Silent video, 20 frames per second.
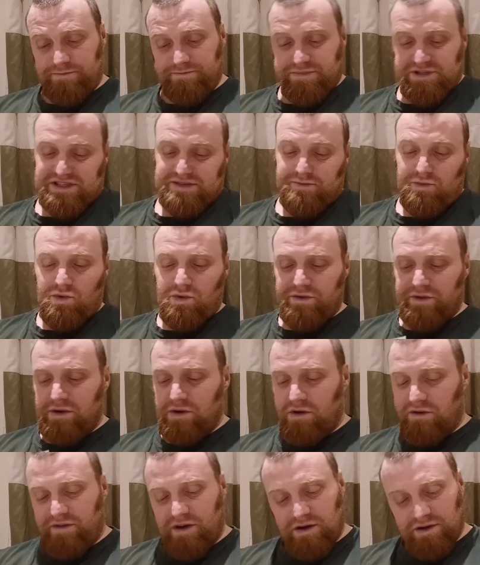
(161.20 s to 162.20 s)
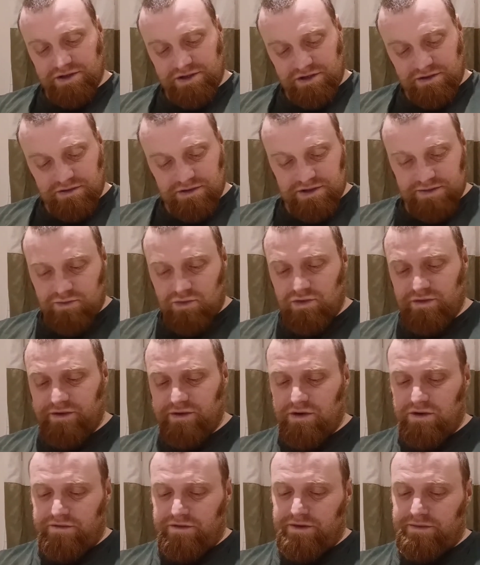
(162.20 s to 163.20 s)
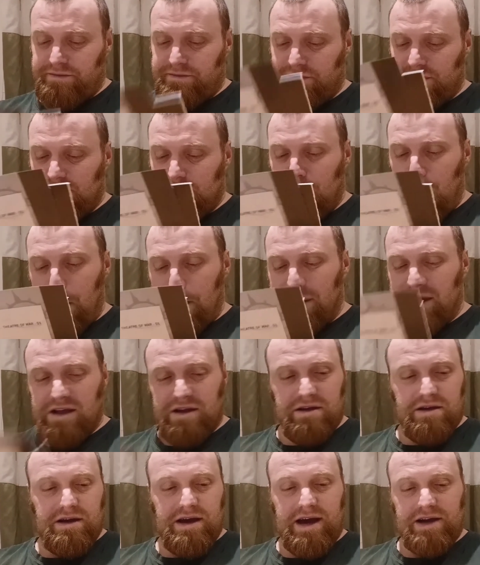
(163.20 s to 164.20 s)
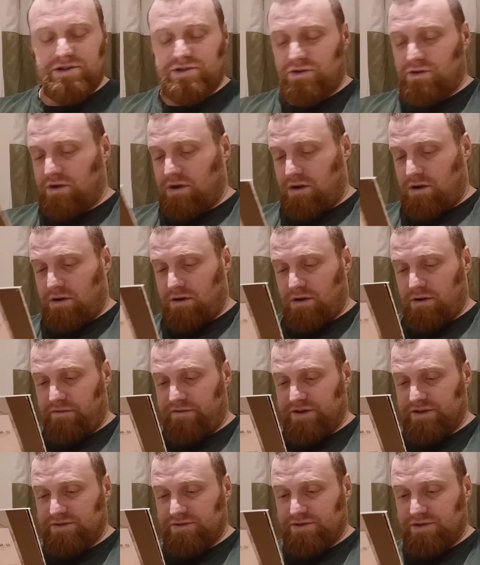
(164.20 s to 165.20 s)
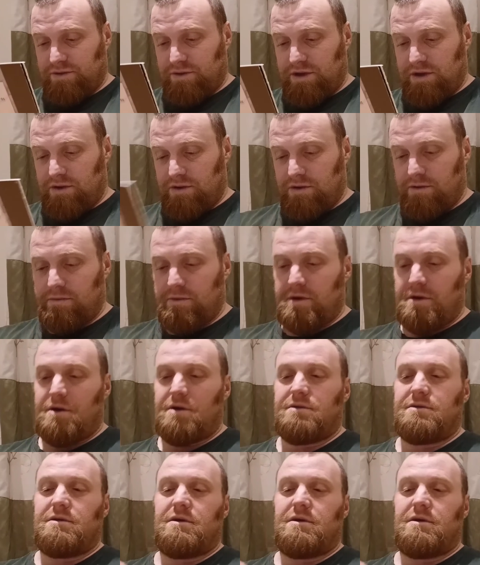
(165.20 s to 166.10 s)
smaller than a lot of our ships, smaller than a lot of actual cargo vessels that you get on Earth.